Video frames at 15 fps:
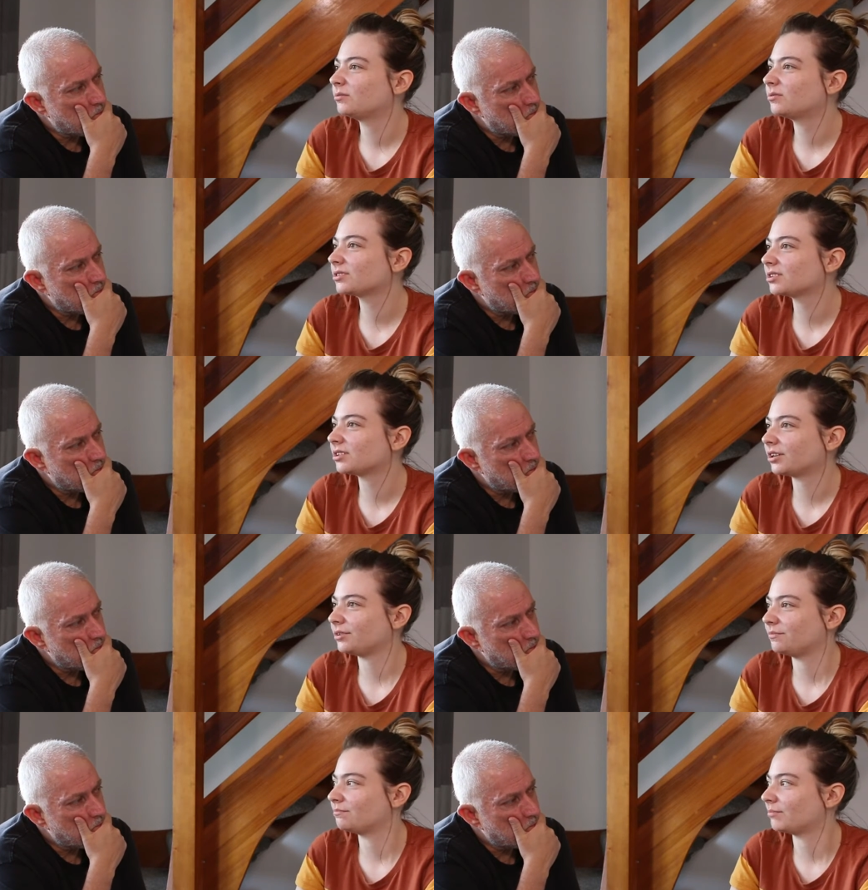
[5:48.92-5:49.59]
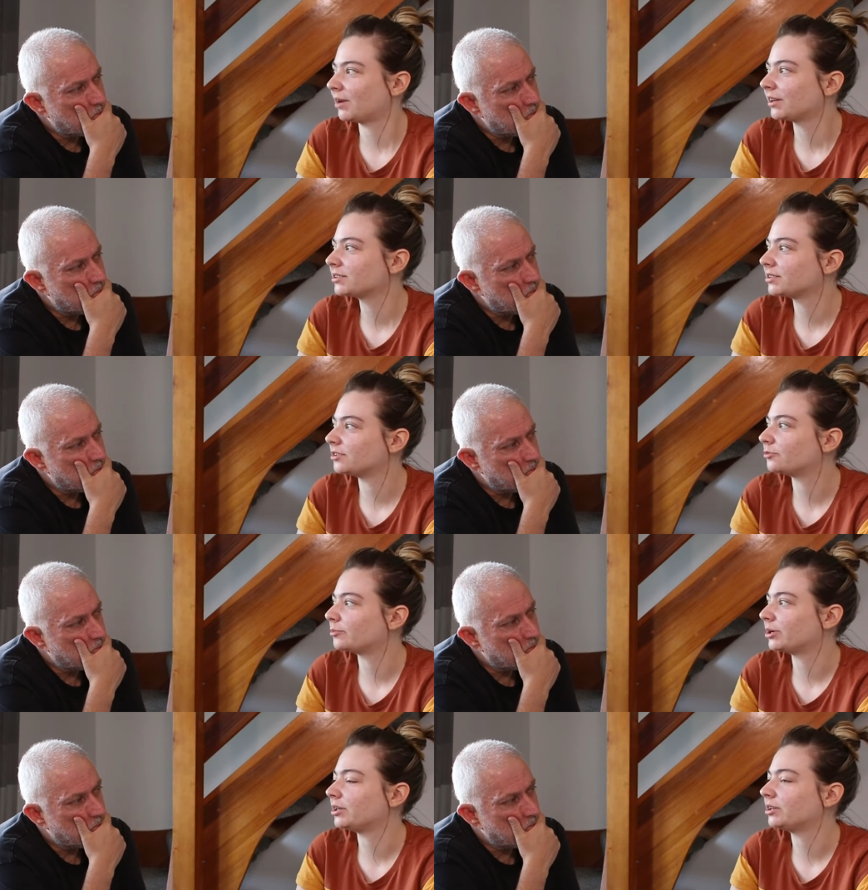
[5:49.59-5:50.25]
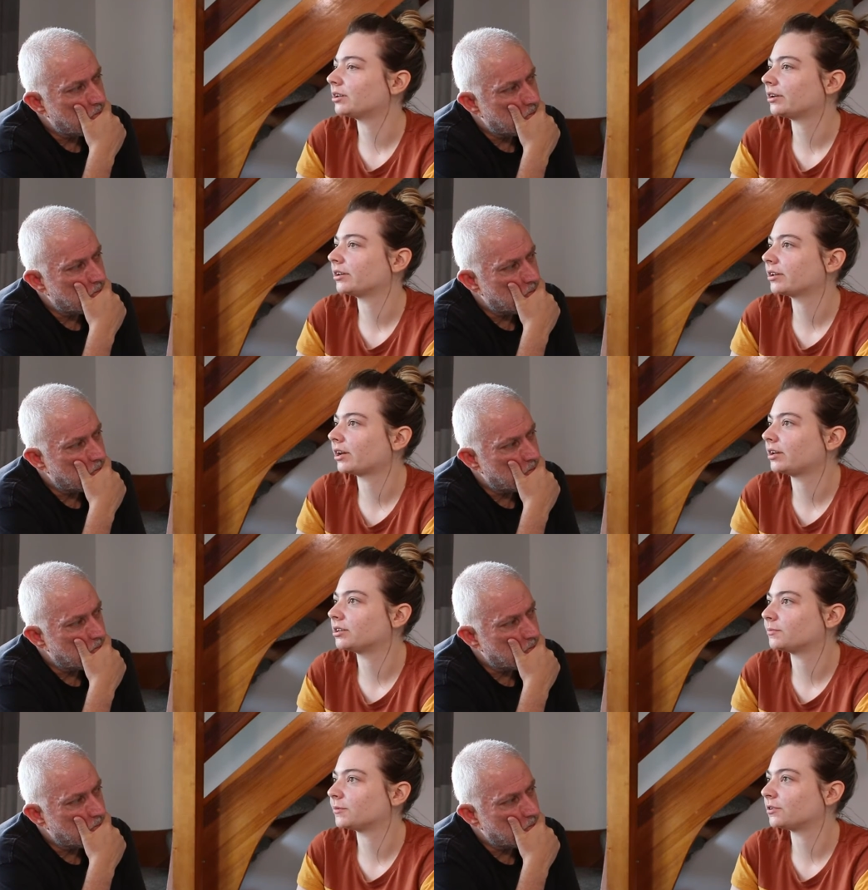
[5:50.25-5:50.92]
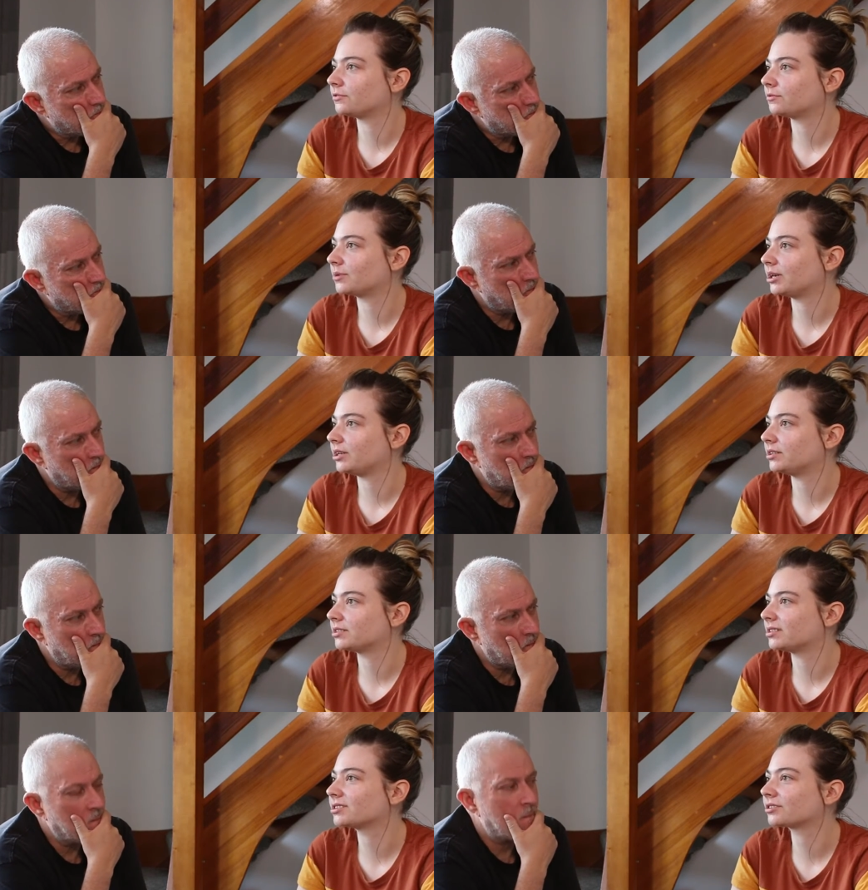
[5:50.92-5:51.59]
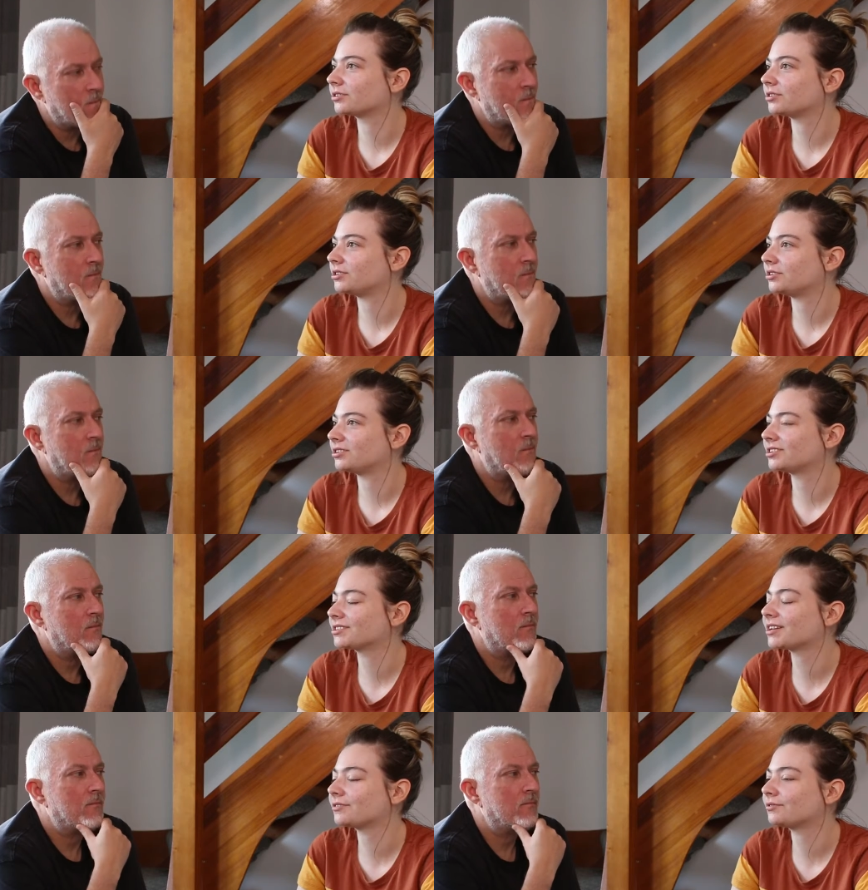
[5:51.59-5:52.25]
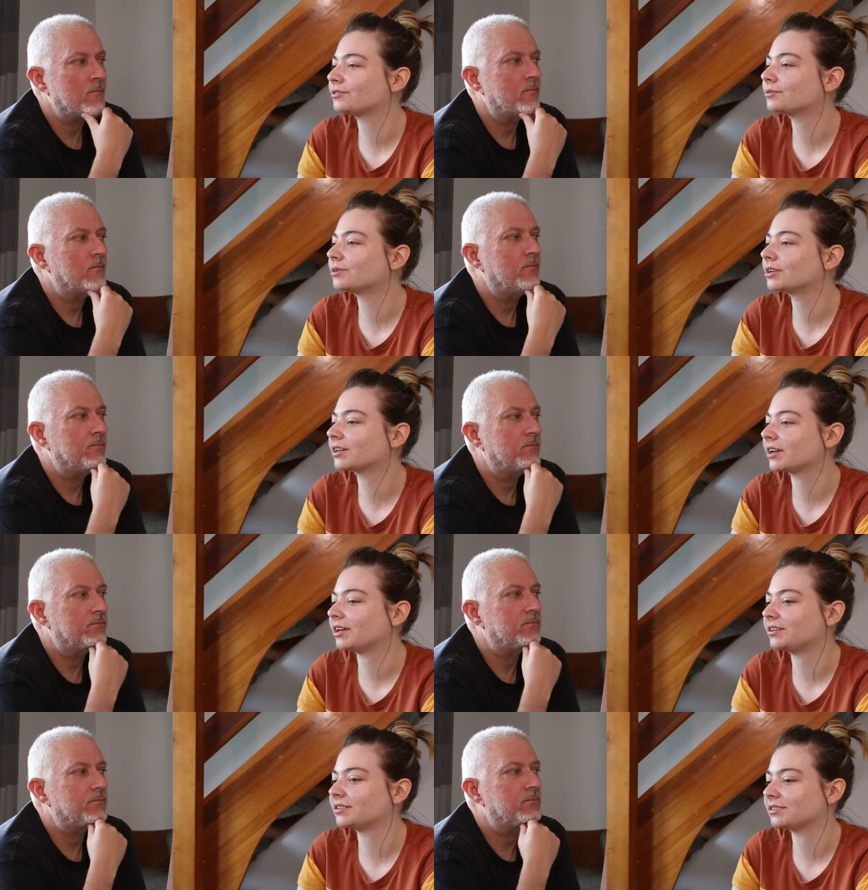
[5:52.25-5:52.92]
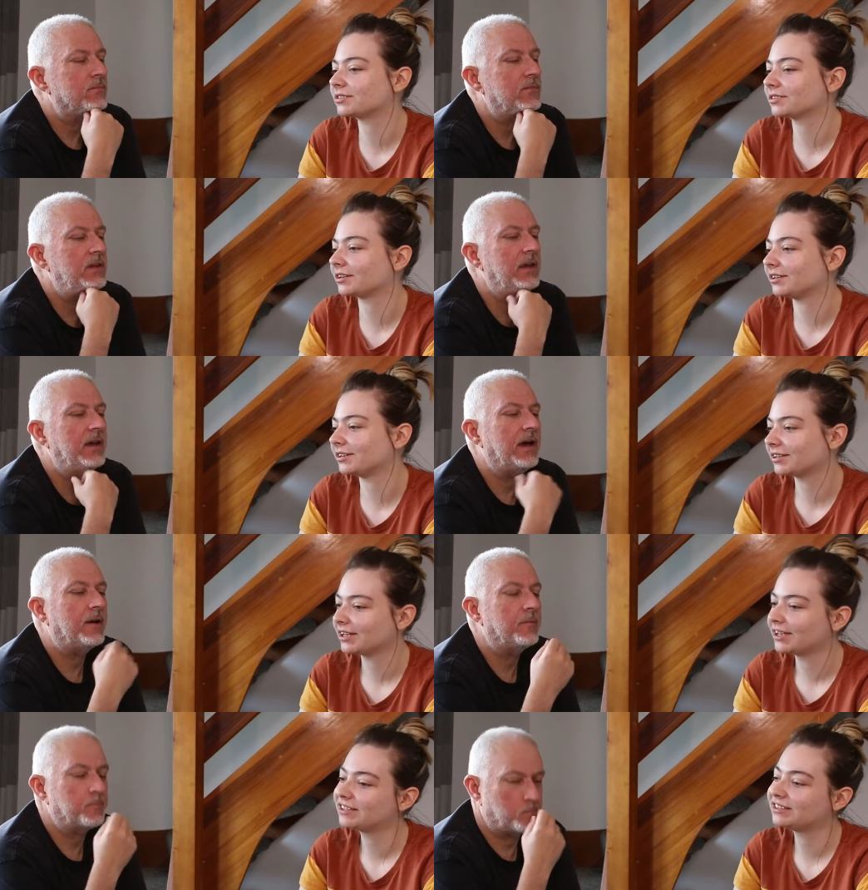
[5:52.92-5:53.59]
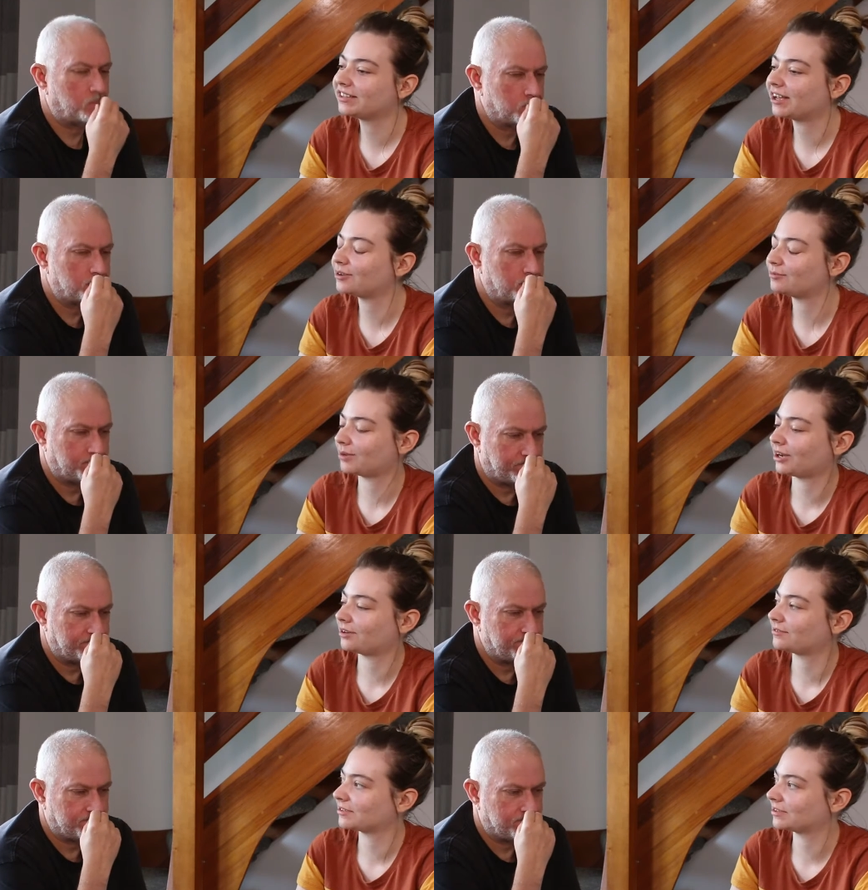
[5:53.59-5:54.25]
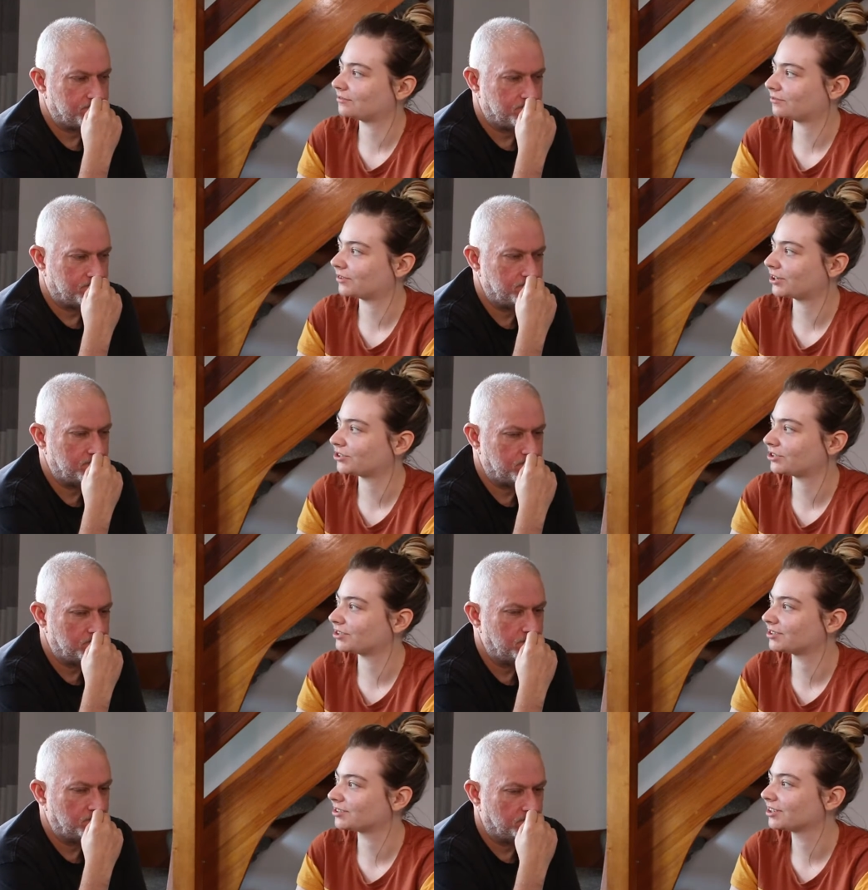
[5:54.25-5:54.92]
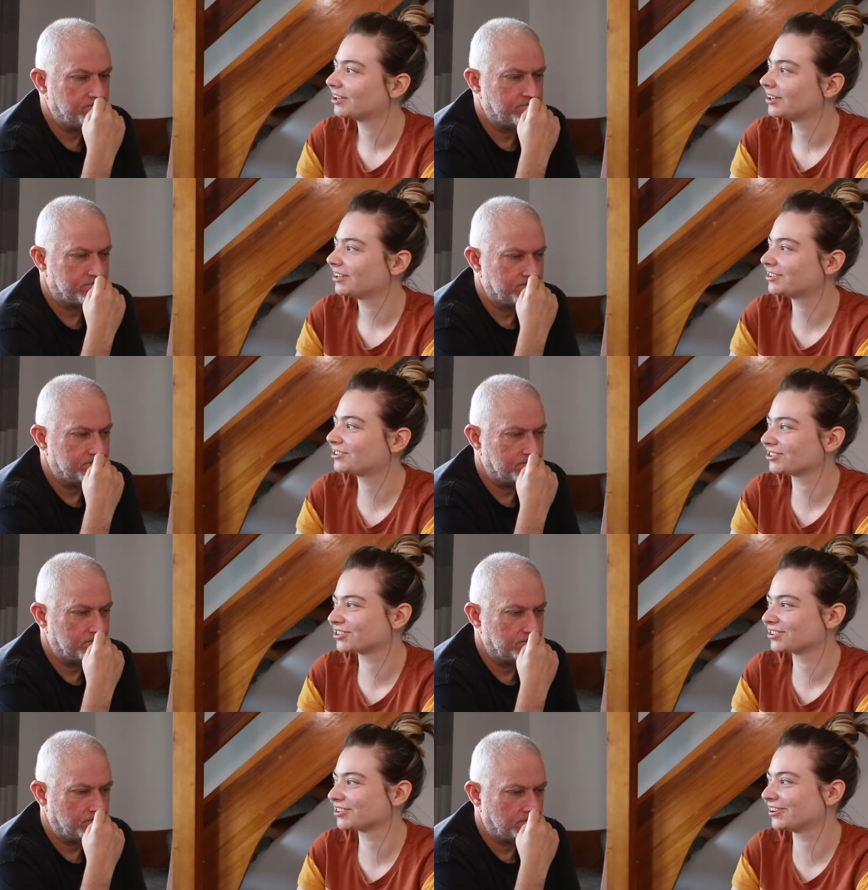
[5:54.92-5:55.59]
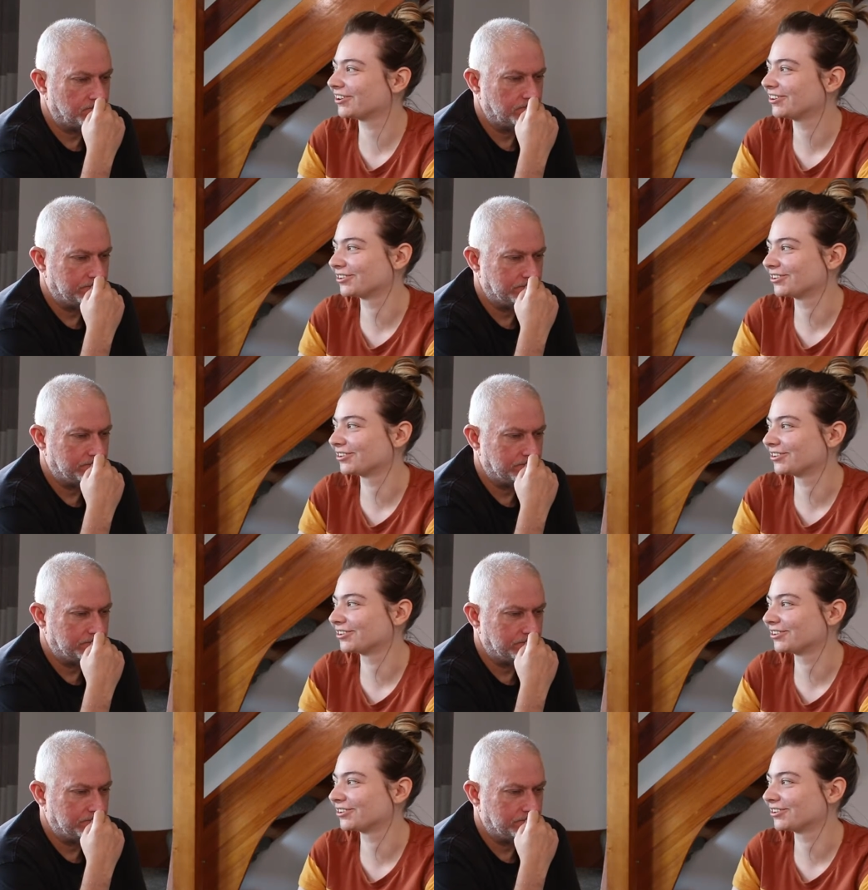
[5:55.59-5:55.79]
Speaker 1: he wasn't like massive, but he'd like gained a bit of weight mm. since going to uni because everyone gains like yeah. ten pounds in freshers. Mm. It's just